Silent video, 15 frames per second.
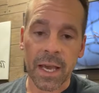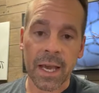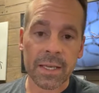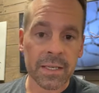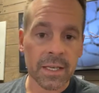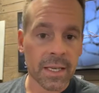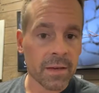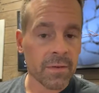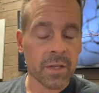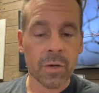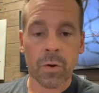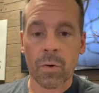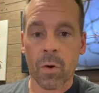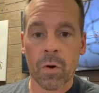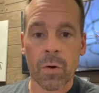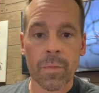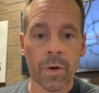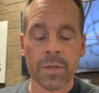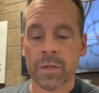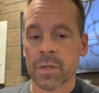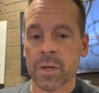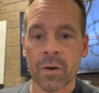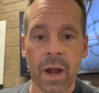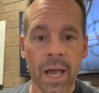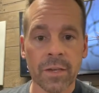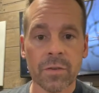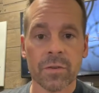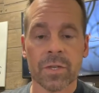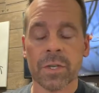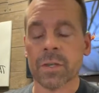Guys, even your hormones and your
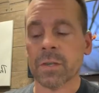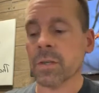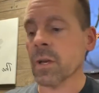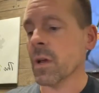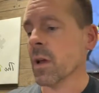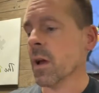estrogens